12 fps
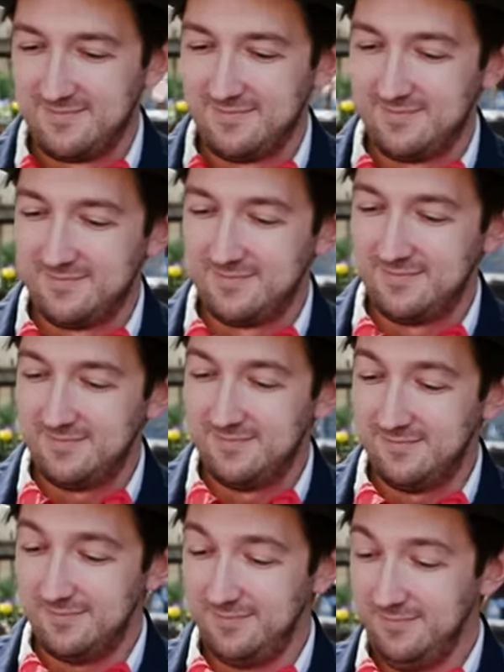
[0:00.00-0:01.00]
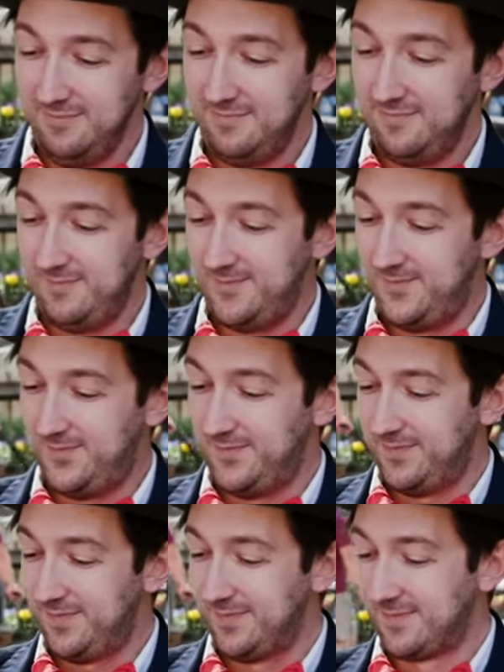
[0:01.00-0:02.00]

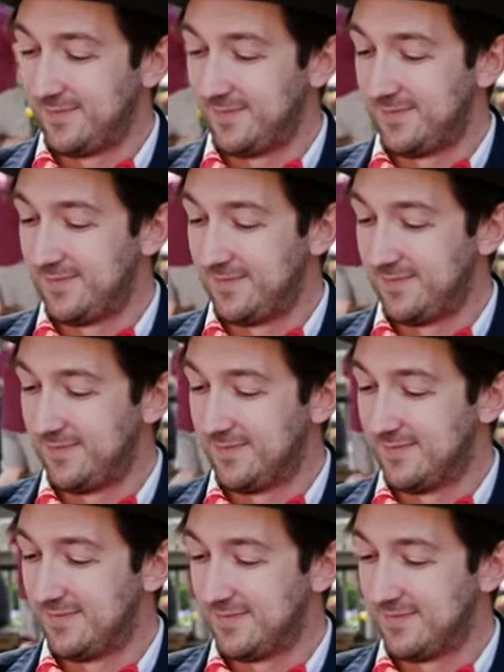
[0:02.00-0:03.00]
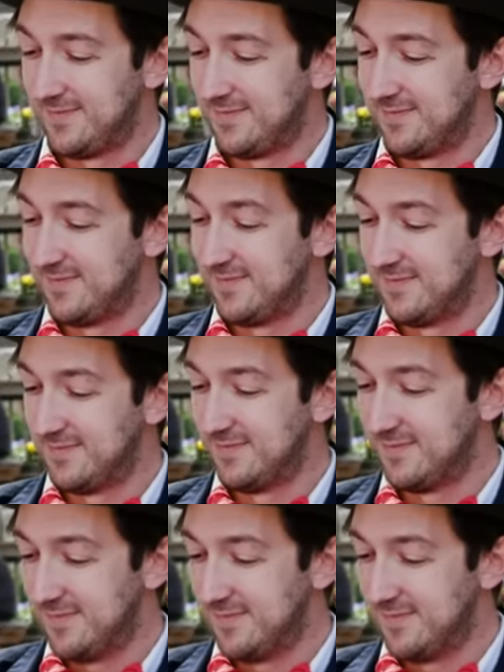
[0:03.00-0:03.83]
No words are spoken by the person on screen.